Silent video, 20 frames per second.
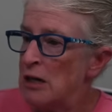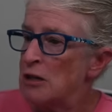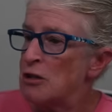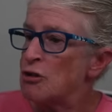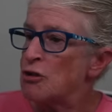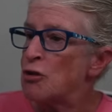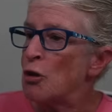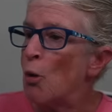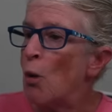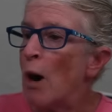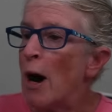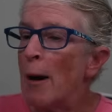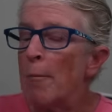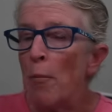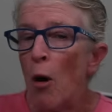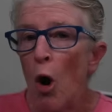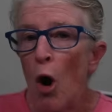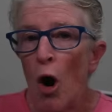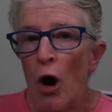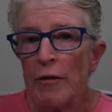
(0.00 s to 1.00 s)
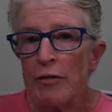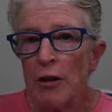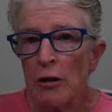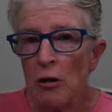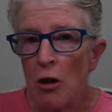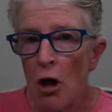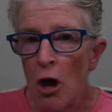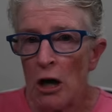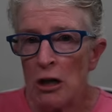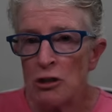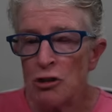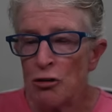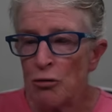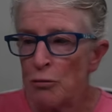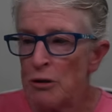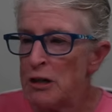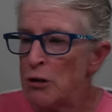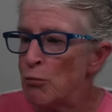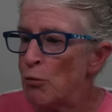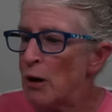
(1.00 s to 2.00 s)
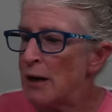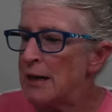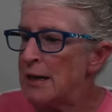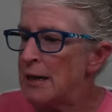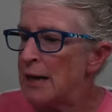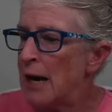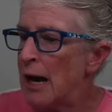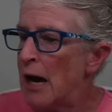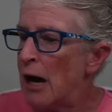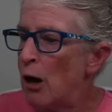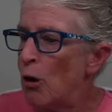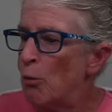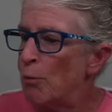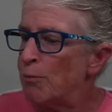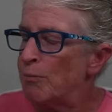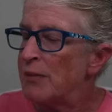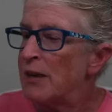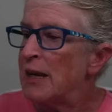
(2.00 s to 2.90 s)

So, I'm on the lock screen right now.